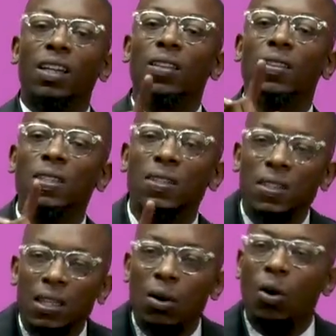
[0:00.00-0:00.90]
This
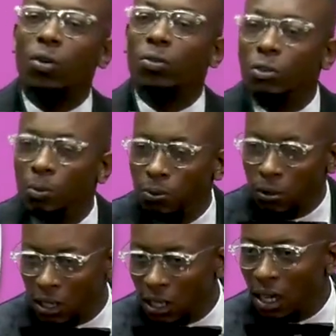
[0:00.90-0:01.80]
thing of you
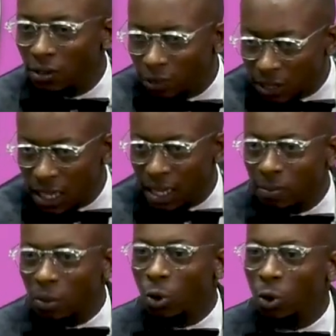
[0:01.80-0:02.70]
praying every time,
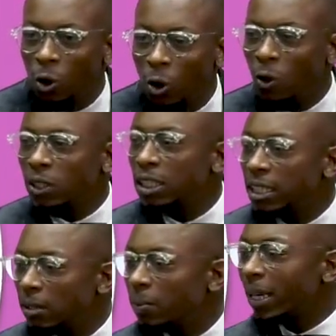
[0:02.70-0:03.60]
God
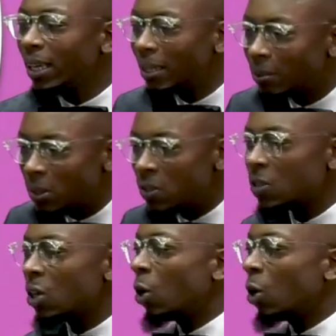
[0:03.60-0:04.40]
kill my enemies.